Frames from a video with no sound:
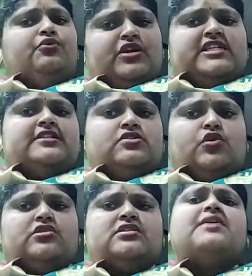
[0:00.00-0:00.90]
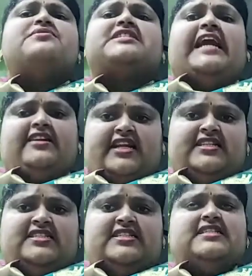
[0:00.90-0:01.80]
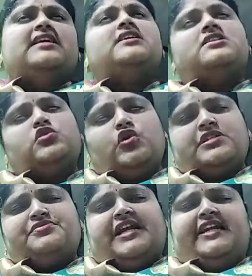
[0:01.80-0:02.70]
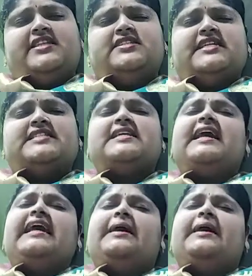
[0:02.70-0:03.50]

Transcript: What is the source of statins? Source of statins is